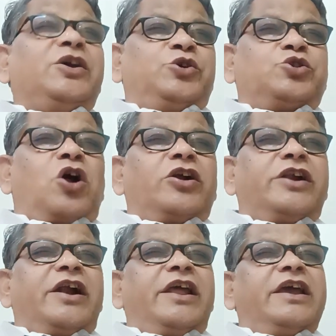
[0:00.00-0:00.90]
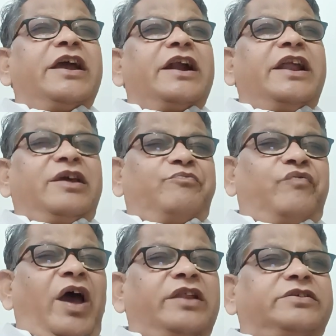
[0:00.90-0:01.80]
he started digging deep
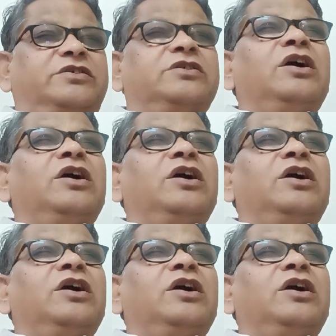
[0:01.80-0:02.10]
wells